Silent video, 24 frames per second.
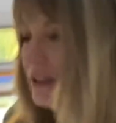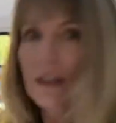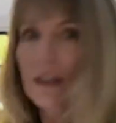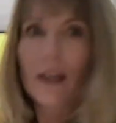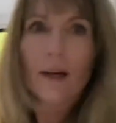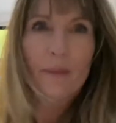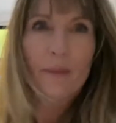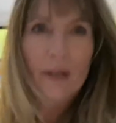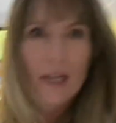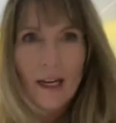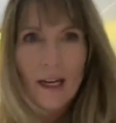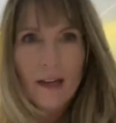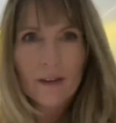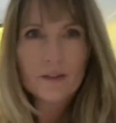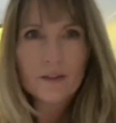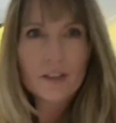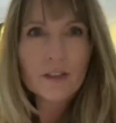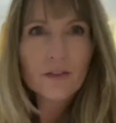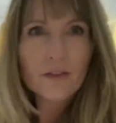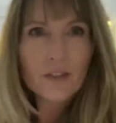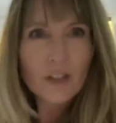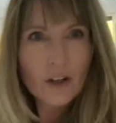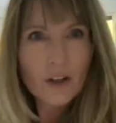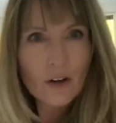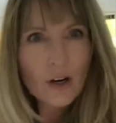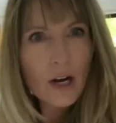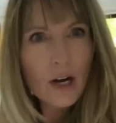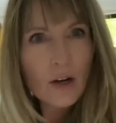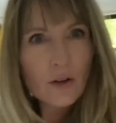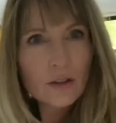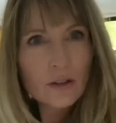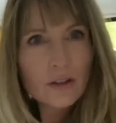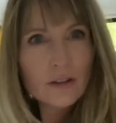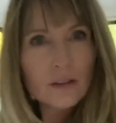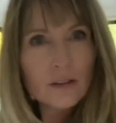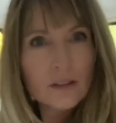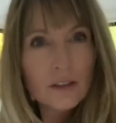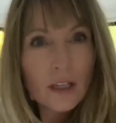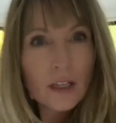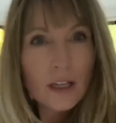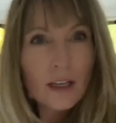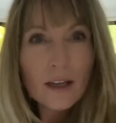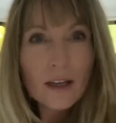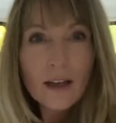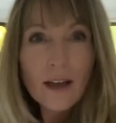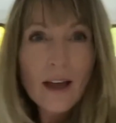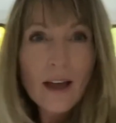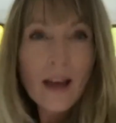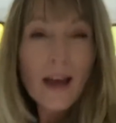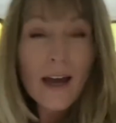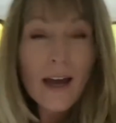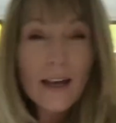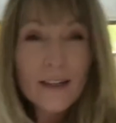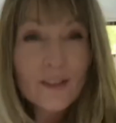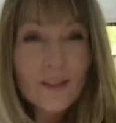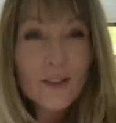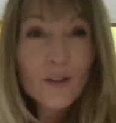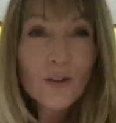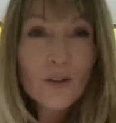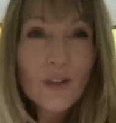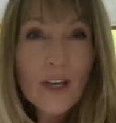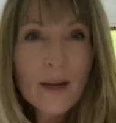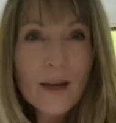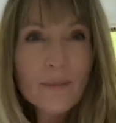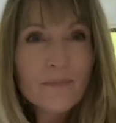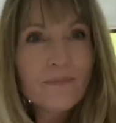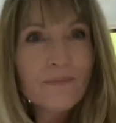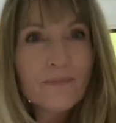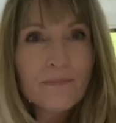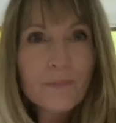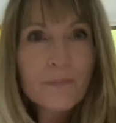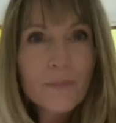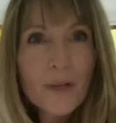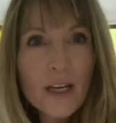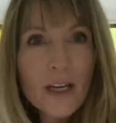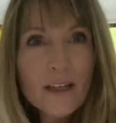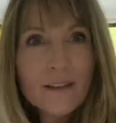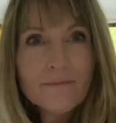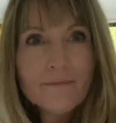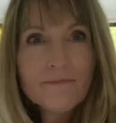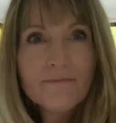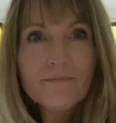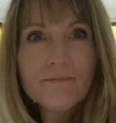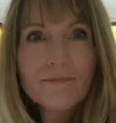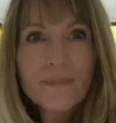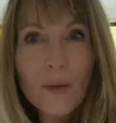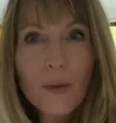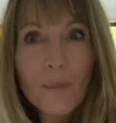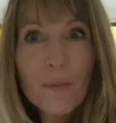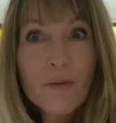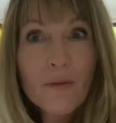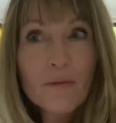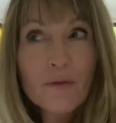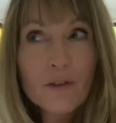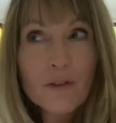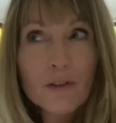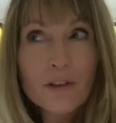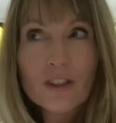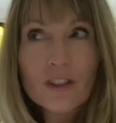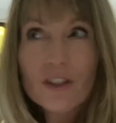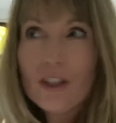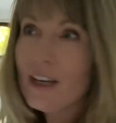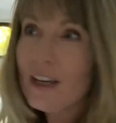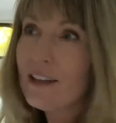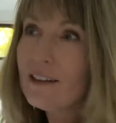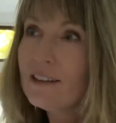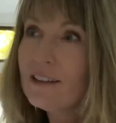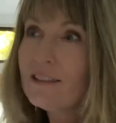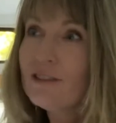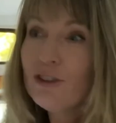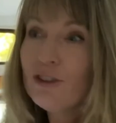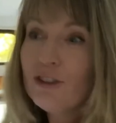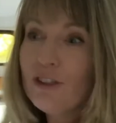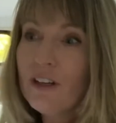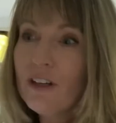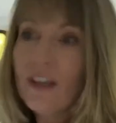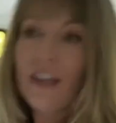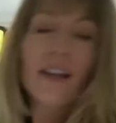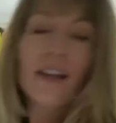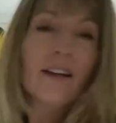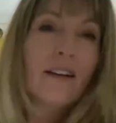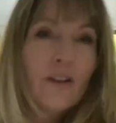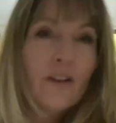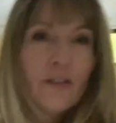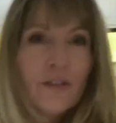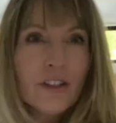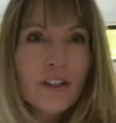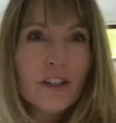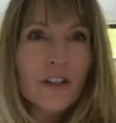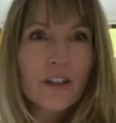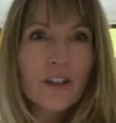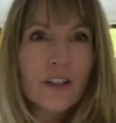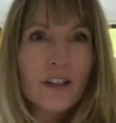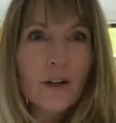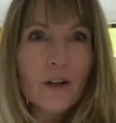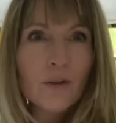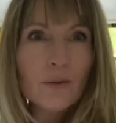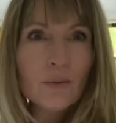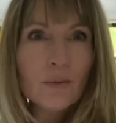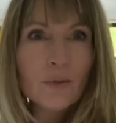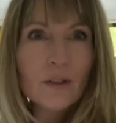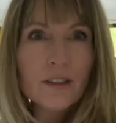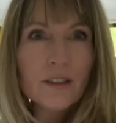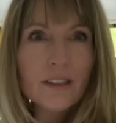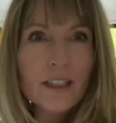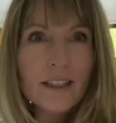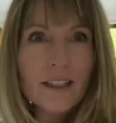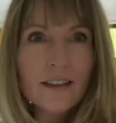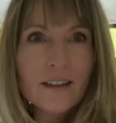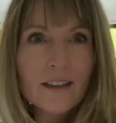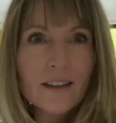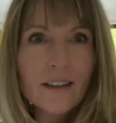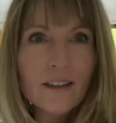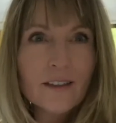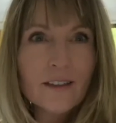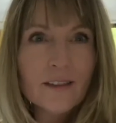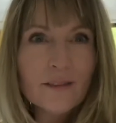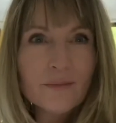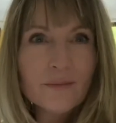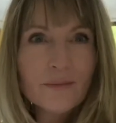I'm going to have to figure out how to do that. But I'm up for the challenge, and I'll figure it out once I get there.